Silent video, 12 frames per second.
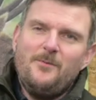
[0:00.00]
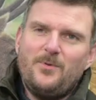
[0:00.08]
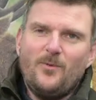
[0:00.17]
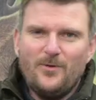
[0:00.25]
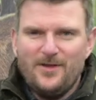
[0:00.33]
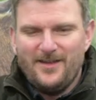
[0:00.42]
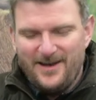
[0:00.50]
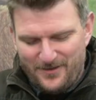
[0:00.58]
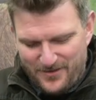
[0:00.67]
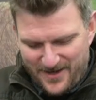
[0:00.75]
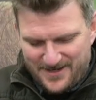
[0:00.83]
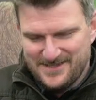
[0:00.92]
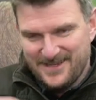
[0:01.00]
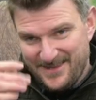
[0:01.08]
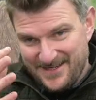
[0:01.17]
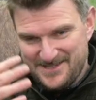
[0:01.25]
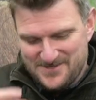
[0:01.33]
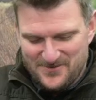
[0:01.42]
But one of the little things,
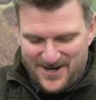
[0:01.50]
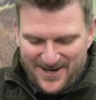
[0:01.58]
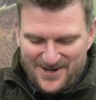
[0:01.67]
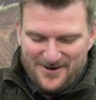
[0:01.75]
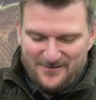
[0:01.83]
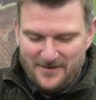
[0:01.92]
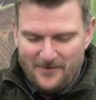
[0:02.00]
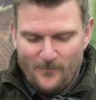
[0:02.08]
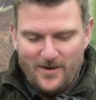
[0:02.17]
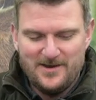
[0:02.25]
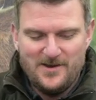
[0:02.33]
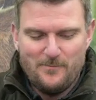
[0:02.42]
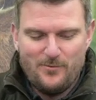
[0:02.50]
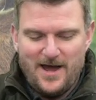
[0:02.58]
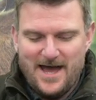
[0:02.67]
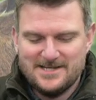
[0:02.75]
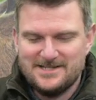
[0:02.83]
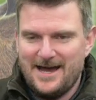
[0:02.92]
this is what I love, when you
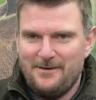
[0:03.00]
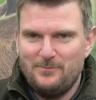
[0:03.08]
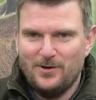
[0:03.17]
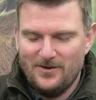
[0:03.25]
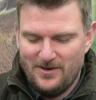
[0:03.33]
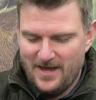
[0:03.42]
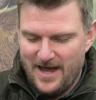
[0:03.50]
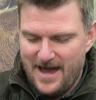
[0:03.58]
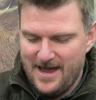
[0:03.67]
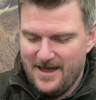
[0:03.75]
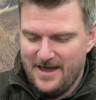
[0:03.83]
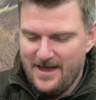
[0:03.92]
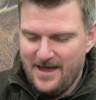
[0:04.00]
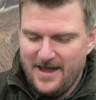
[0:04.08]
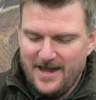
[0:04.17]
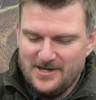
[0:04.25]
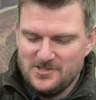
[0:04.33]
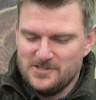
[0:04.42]
press that button there,
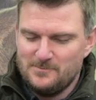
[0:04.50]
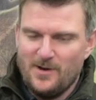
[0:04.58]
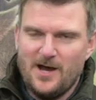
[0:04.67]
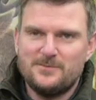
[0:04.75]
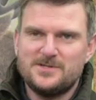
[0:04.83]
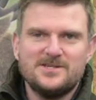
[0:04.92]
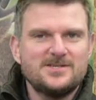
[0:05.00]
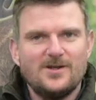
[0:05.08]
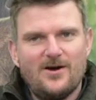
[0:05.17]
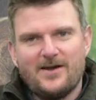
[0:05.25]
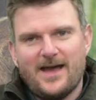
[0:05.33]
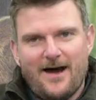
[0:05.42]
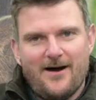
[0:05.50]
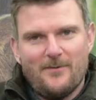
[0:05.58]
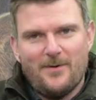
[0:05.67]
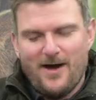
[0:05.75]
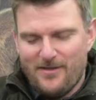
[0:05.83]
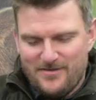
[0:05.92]
it just pops the stock out
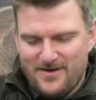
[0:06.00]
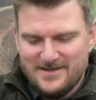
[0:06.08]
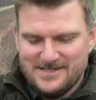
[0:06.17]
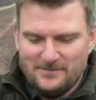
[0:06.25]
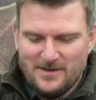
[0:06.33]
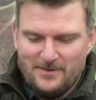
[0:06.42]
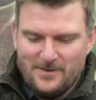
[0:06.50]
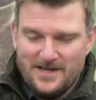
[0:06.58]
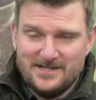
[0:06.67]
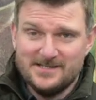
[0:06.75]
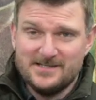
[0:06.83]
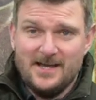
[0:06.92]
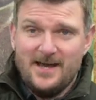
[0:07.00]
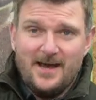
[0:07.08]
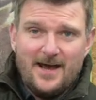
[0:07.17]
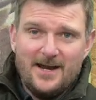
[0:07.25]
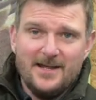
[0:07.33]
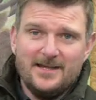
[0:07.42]
about 30 millimeters,
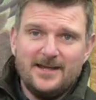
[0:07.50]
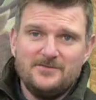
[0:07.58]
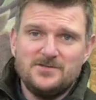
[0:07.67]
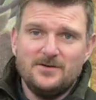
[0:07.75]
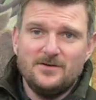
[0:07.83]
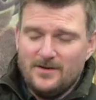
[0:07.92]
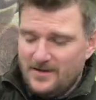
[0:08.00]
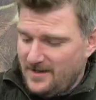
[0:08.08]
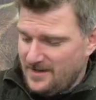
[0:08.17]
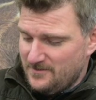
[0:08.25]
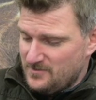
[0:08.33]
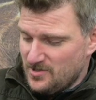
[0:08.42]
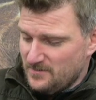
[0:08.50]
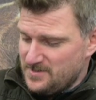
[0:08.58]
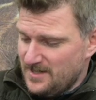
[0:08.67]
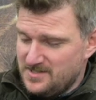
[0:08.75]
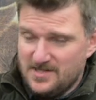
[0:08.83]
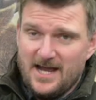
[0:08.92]
and it gives you, it
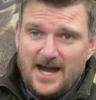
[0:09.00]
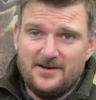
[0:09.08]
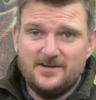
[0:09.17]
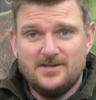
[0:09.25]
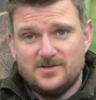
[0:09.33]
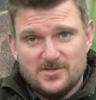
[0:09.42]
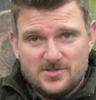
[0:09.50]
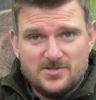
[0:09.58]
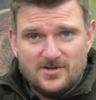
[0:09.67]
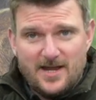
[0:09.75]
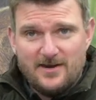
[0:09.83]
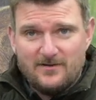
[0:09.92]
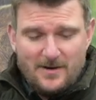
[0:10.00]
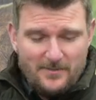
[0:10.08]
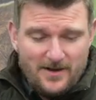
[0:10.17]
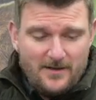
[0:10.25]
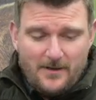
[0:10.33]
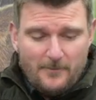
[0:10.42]
drops it into your hands, you can just straight grab
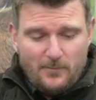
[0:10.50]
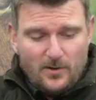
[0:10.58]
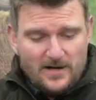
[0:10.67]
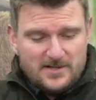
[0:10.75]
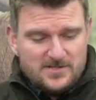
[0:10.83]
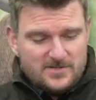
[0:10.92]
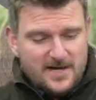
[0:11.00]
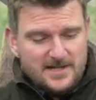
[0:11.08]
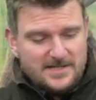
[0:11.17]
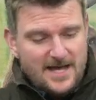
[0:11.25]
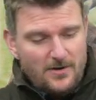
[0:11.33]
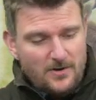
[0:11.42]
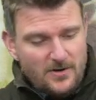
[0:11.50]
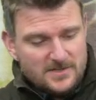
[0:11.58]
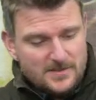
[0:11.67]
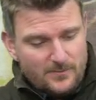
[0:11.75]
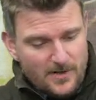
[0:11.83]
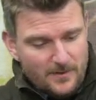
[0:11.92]
it, pull it straight out,
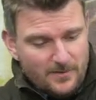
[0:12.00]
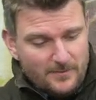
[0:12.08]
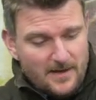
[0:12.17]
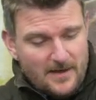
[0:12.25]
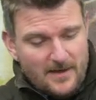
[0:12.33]
not a problem.